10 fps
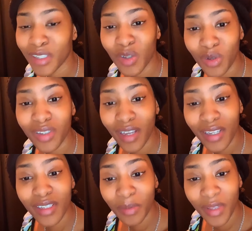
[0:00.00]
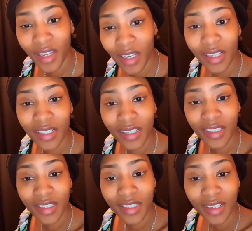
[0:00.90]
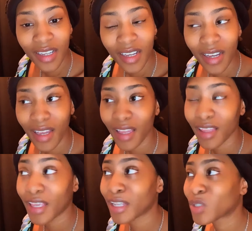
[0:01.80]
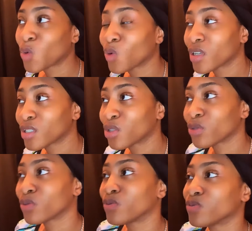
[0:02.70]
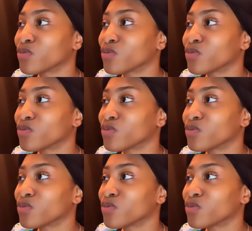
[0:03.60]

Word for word: is going to say some things that's going to